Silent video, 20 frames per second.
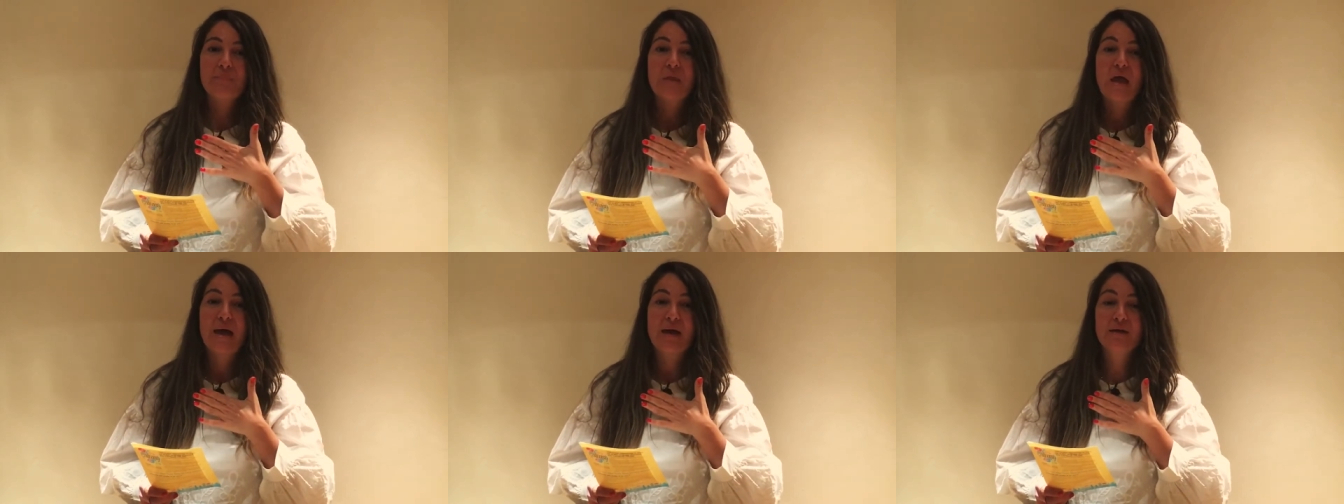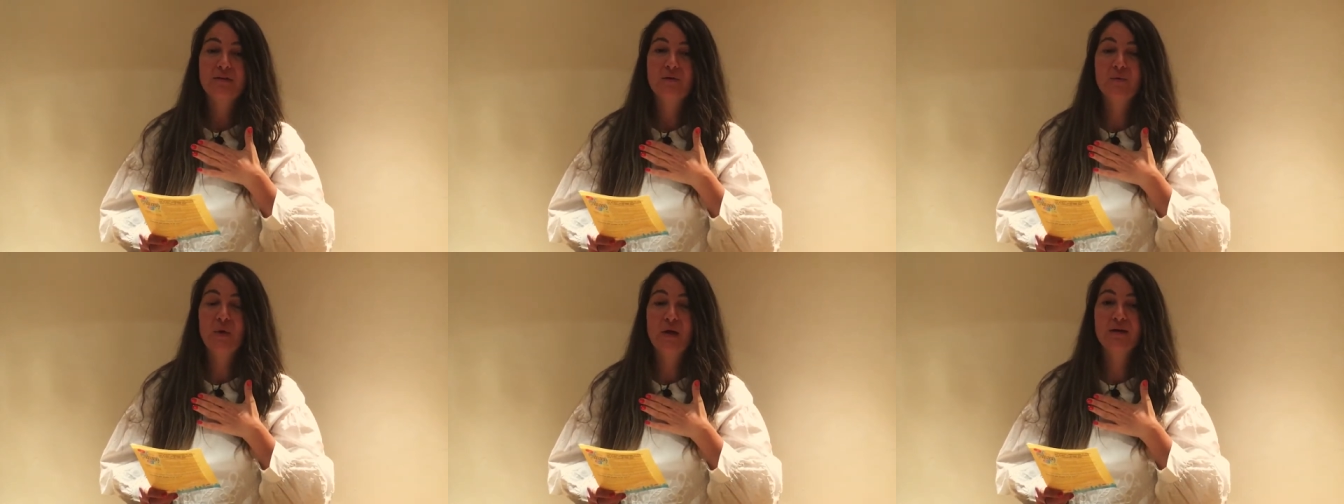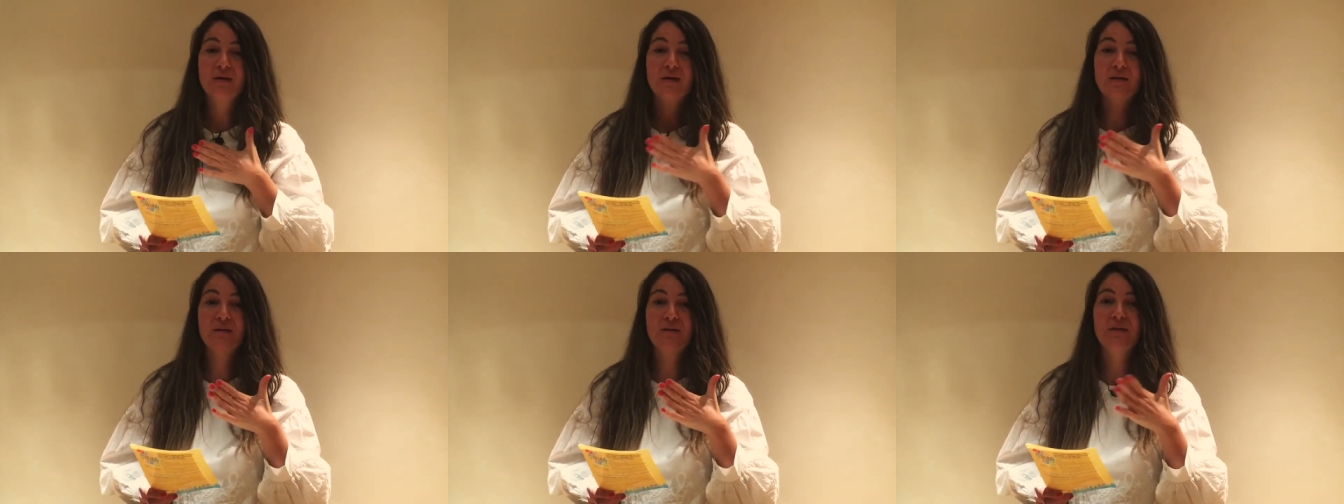I, the way
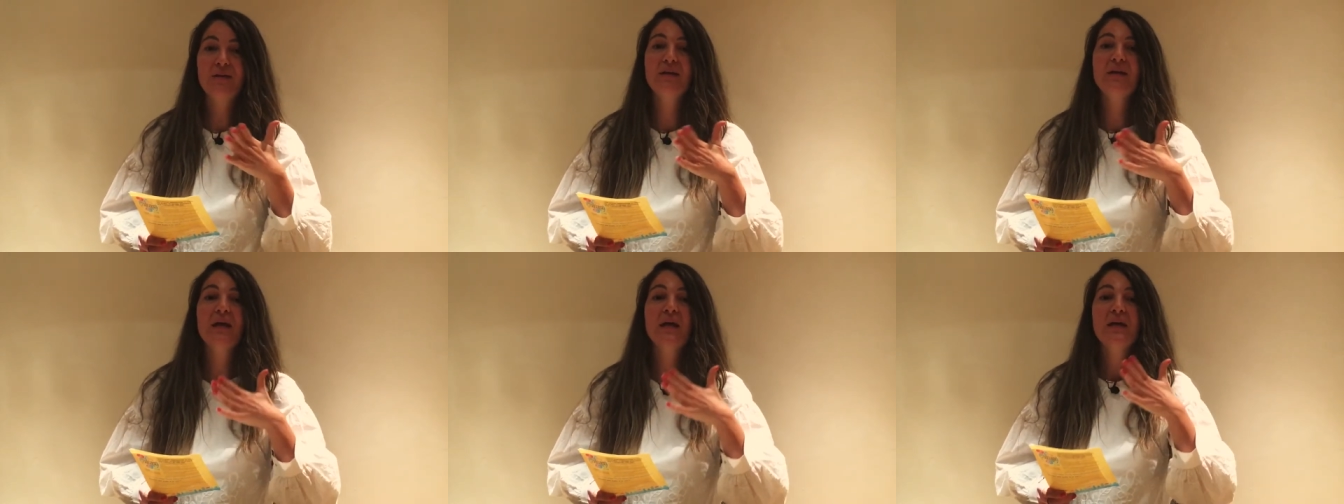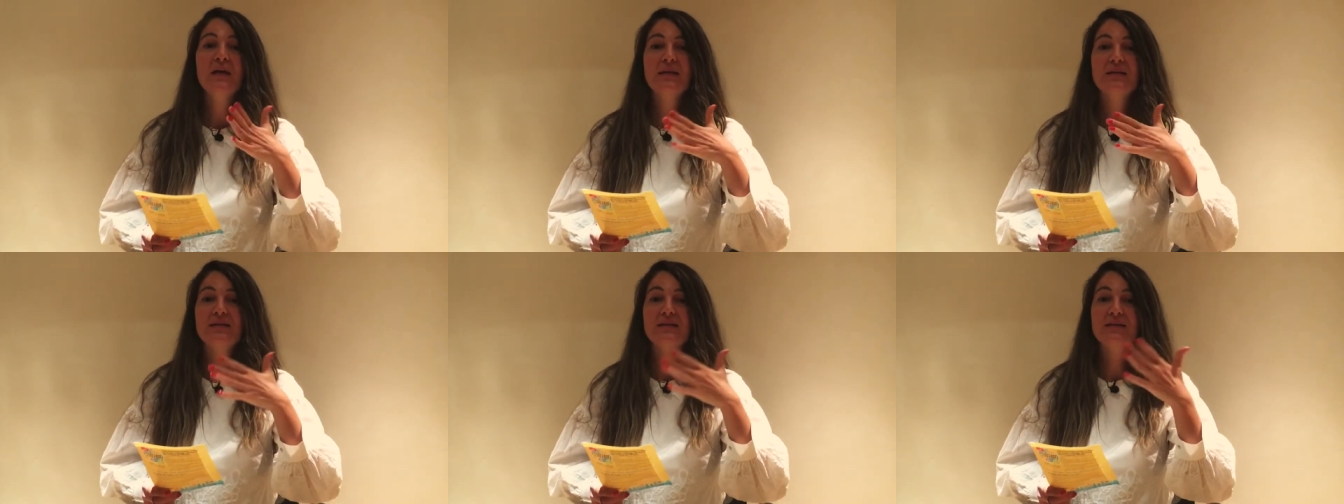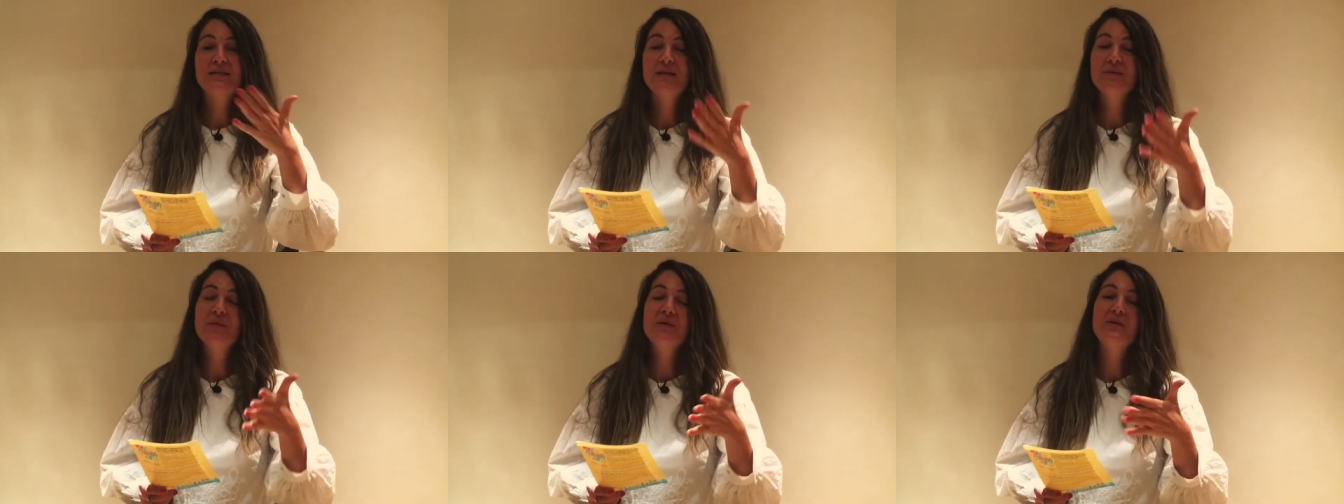i think is
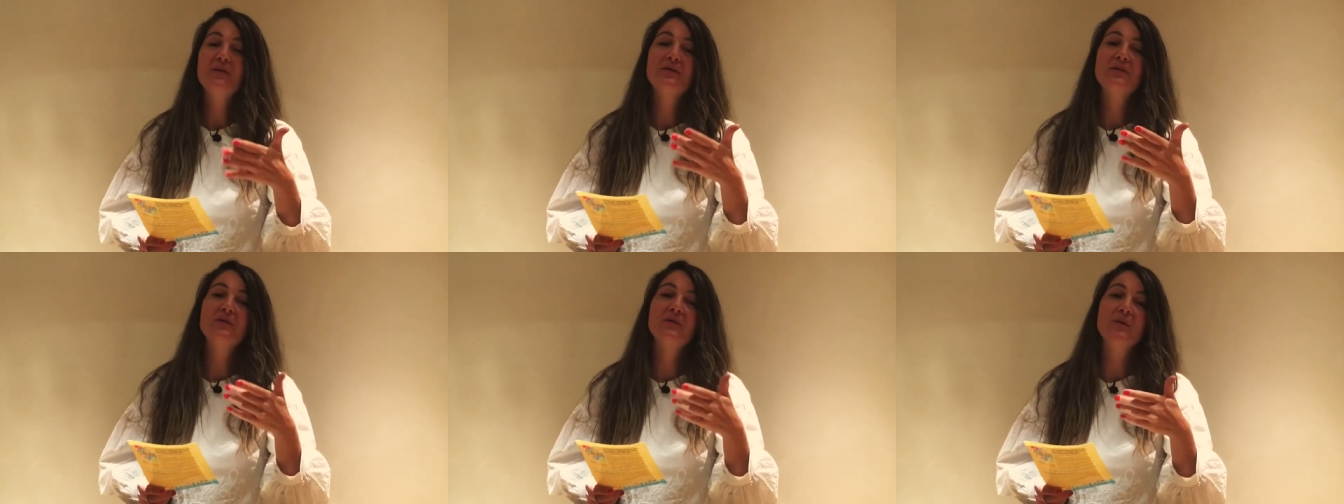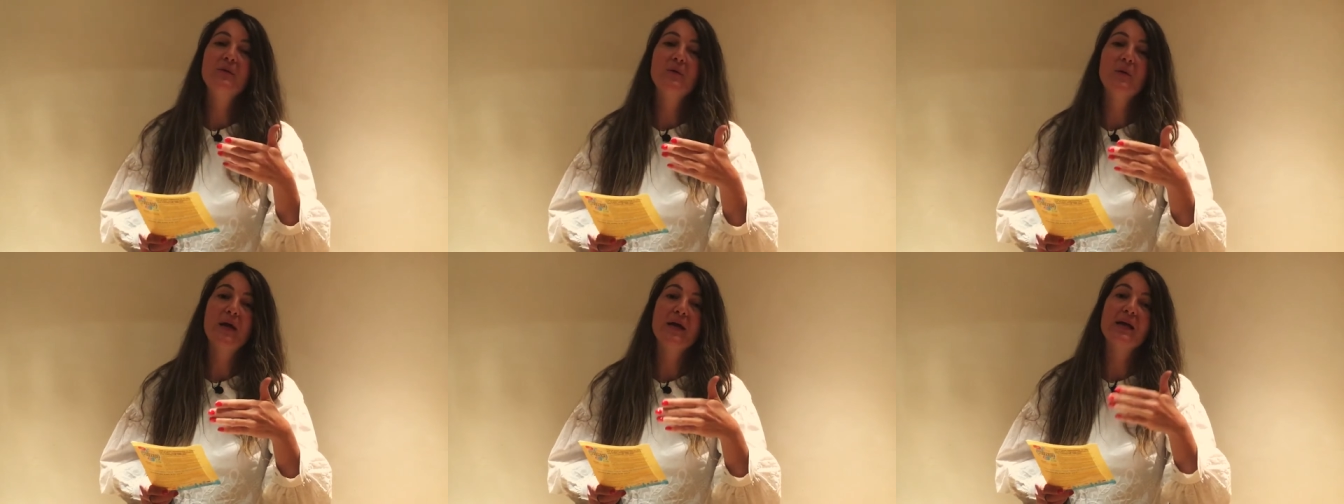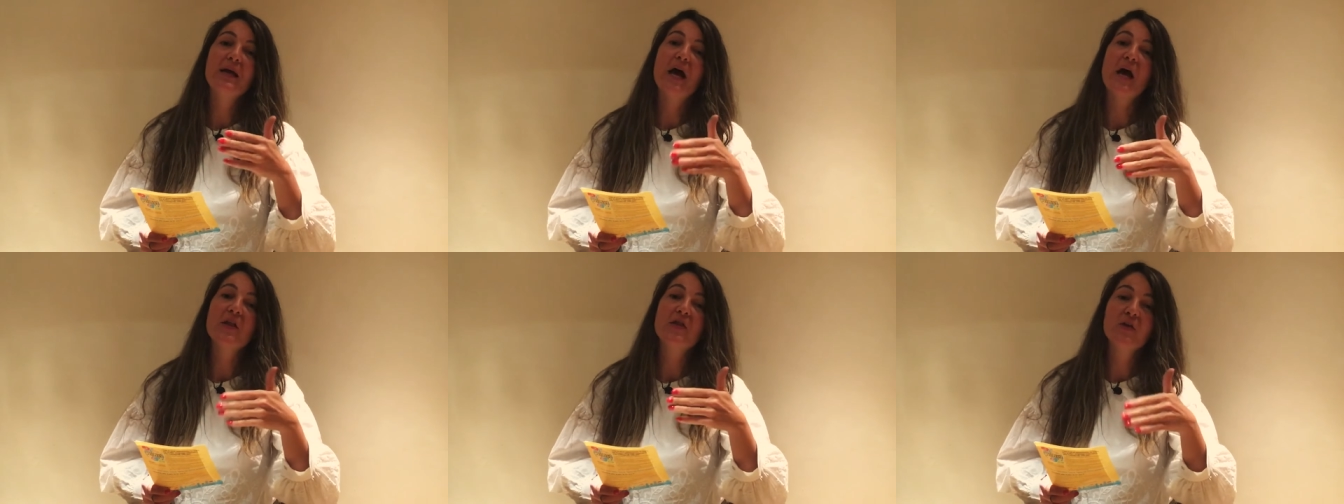similar to the
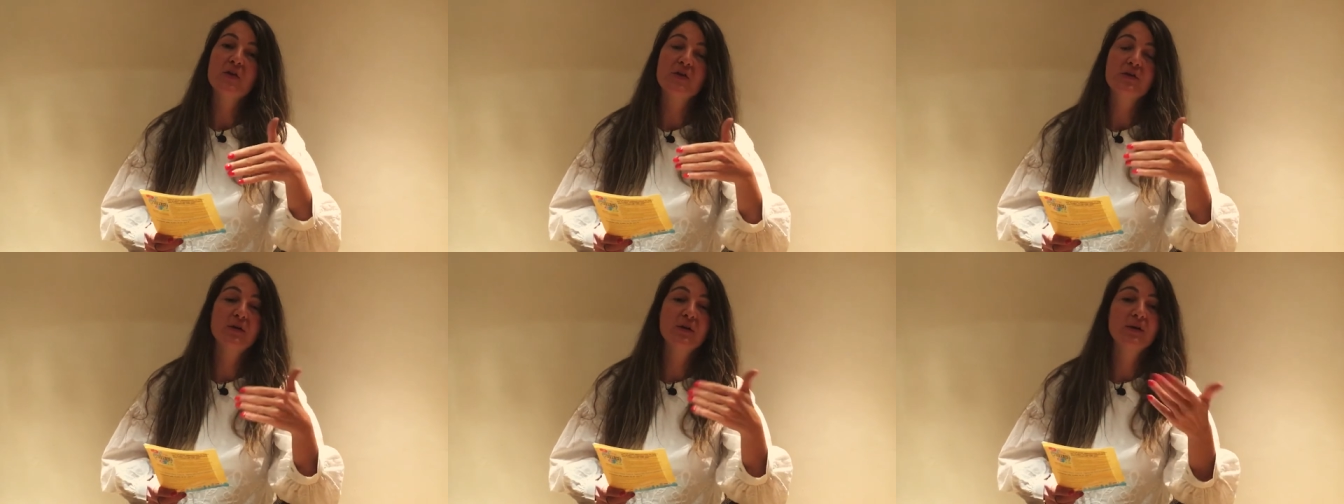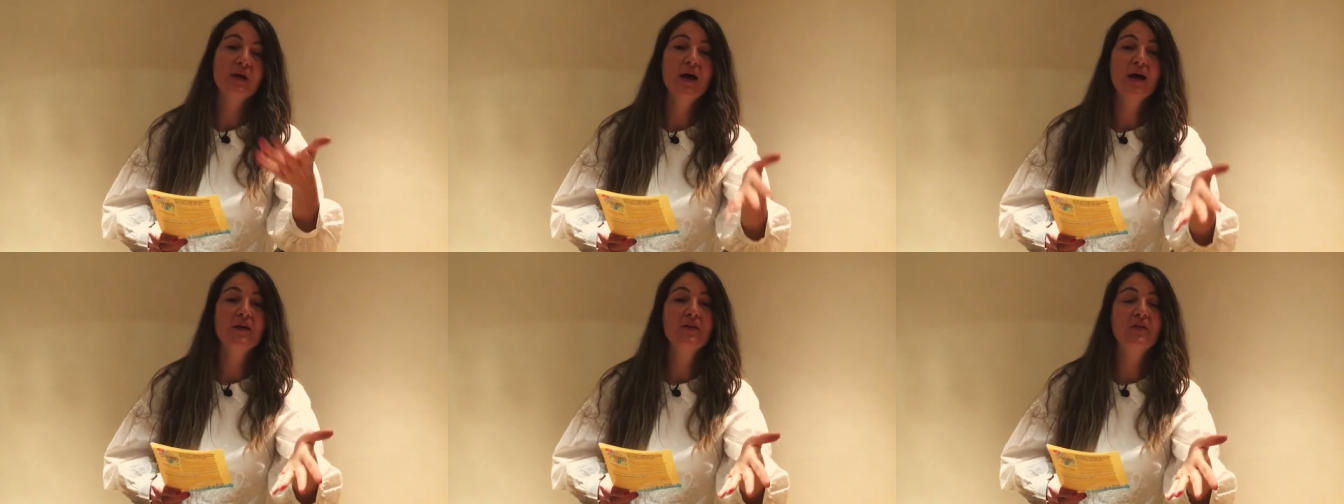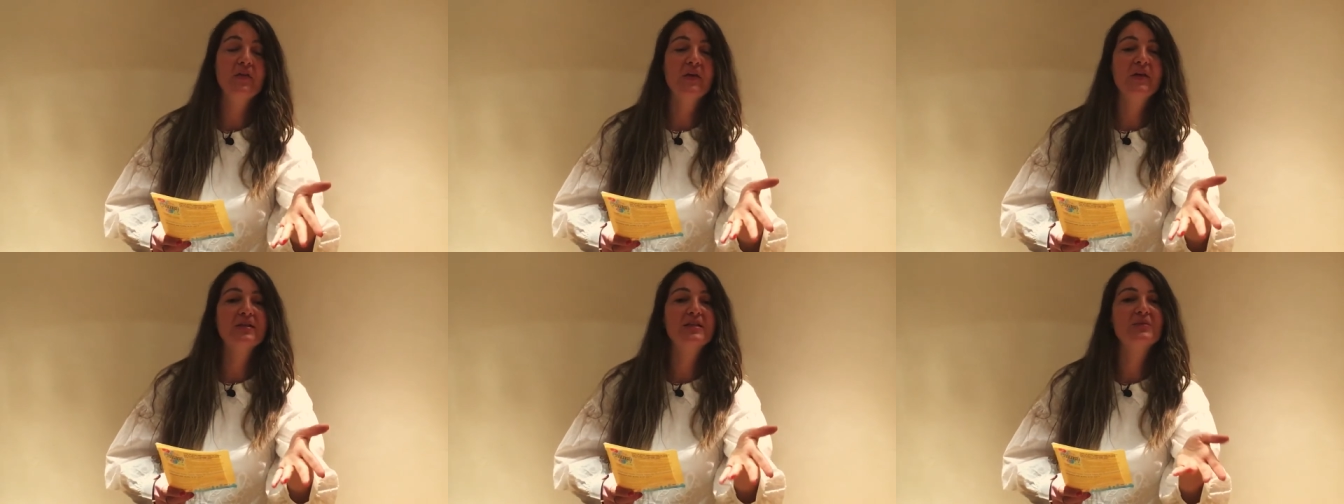way another guy
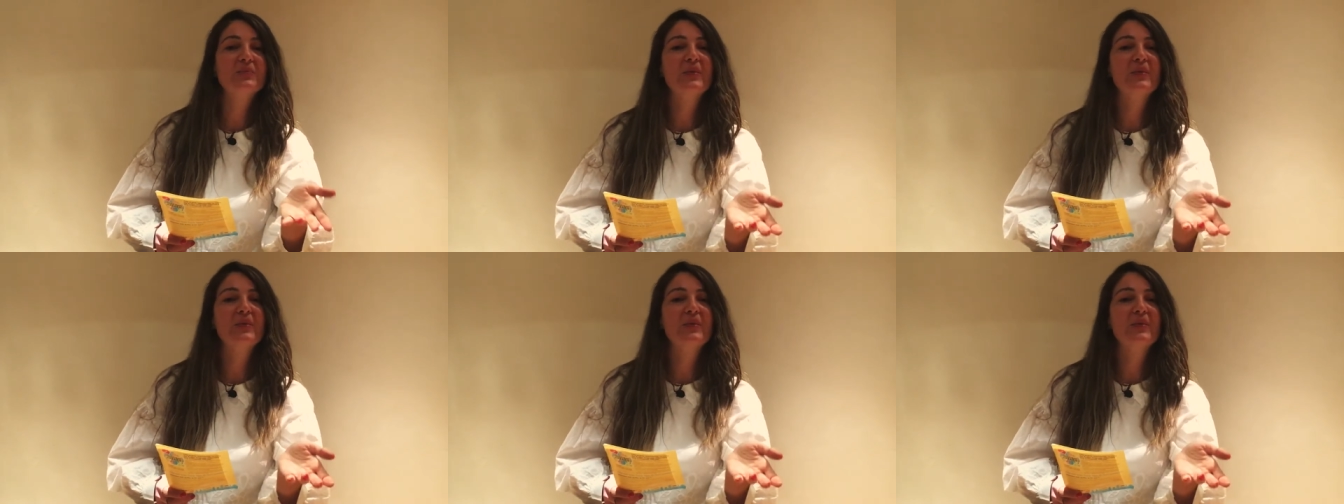thinks